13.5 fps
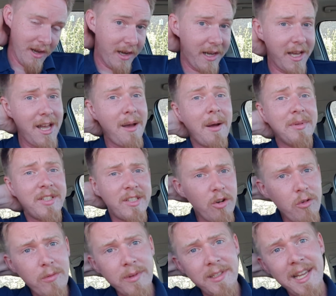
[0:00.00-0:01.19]
I'm
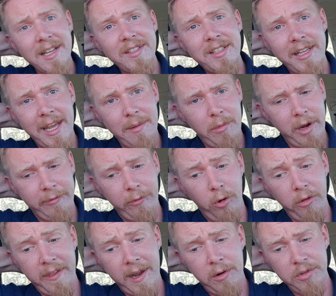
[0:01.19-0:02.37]
still yet to get my
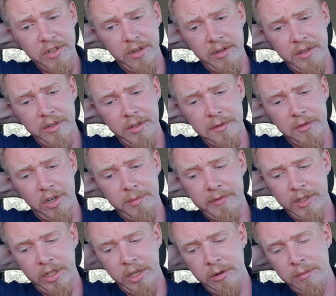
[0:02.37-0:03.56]
4,000 subscriber
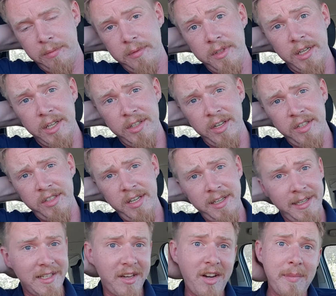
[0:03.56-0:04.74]
video done and dusted,
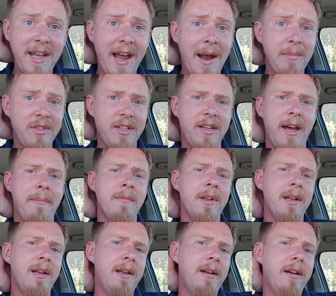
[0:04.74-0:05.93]
and that's going to be at Amsterdam.
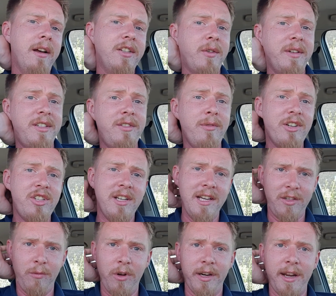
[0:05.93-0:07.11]
So I still actually
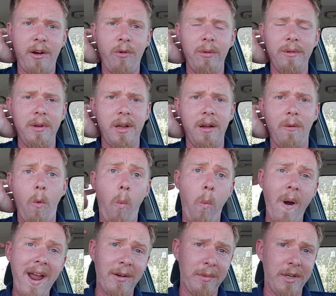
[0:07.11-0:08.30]
need to work out
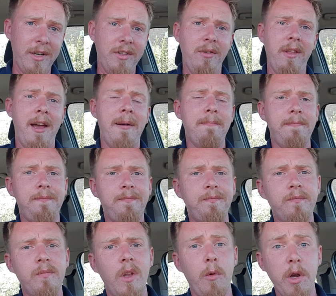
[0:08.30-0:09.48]
when I'm going to do that.
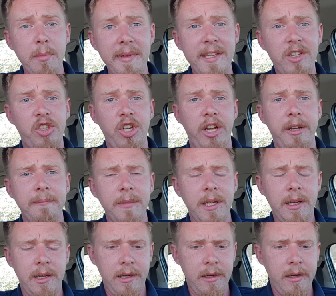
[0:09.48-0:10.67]
Will be this year.
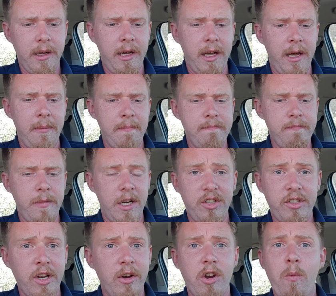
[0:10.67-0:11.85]
I
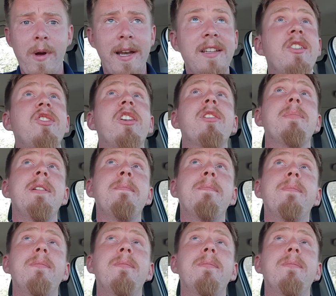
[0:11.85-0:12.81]
just don't know when that's actually going